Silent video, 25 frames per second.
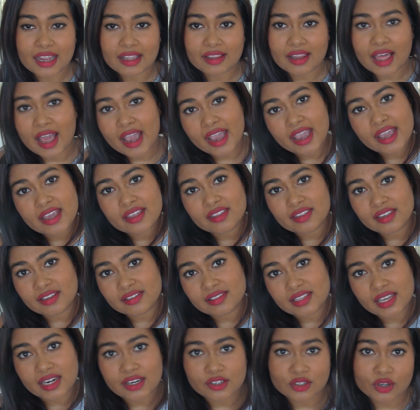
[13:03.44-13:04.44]
I like,
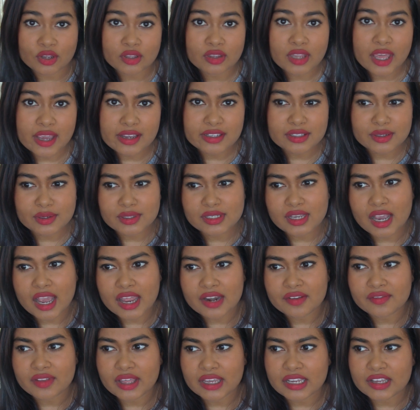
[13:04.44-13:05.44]
things that I don't like. So it's
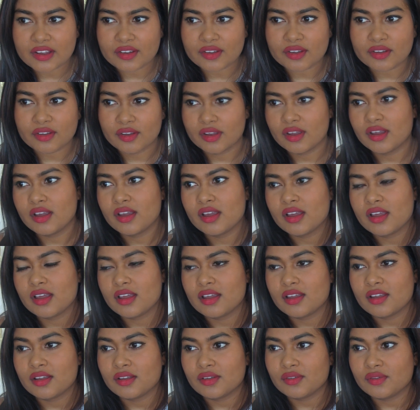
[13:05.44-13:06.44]
kind of like a
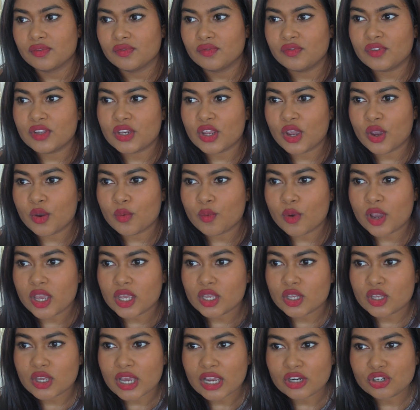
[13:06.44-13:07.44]
video where
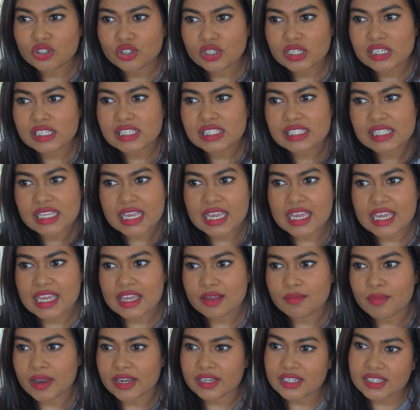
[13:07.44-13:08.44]
you actually
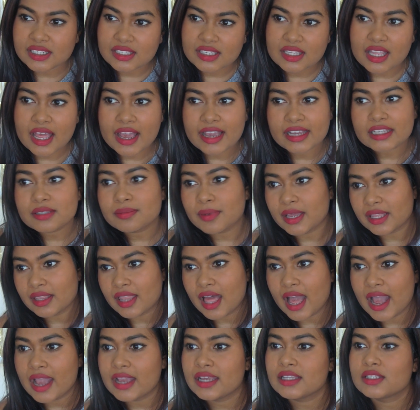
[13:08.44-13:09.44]
see my dislikes, my
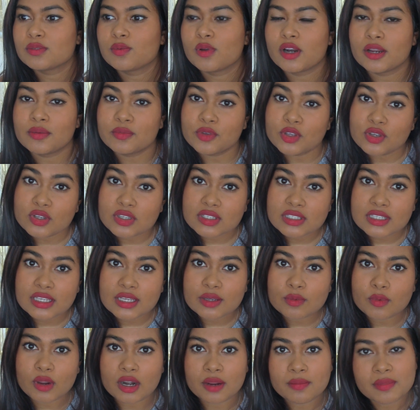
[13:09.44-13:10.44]
likes, what I'm
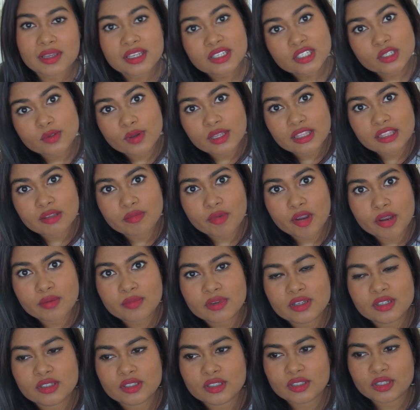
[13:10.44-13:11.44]
using, what I'm into at the
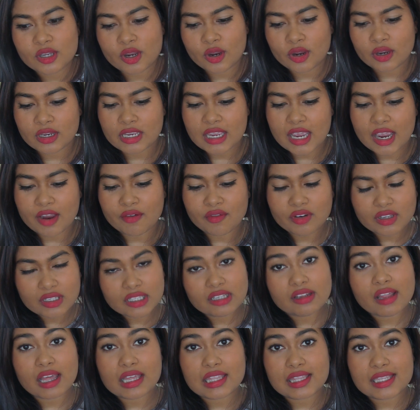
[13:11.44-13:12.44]
moment. So yeah, I
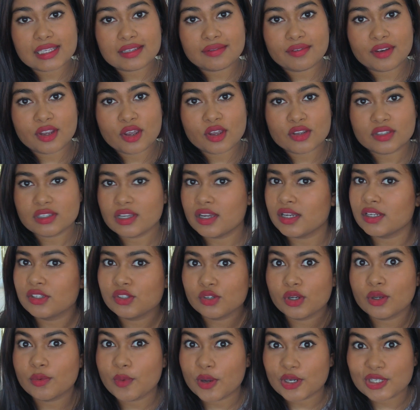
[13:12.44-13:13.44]
really like these videos. I
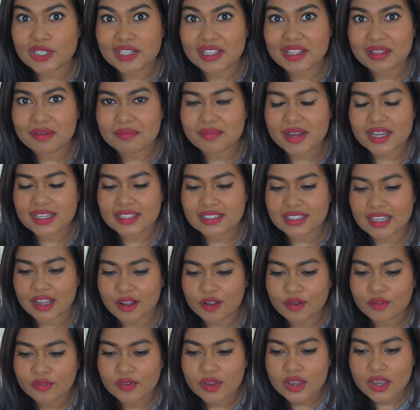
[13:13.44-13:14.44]
enjoy watching them
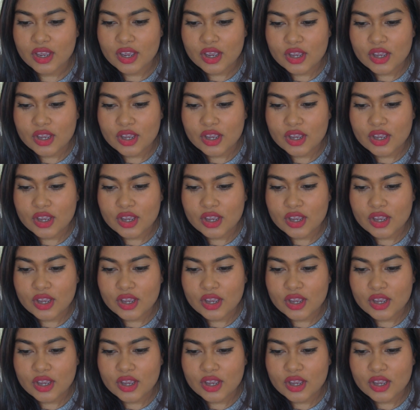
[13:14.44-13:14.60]
myself.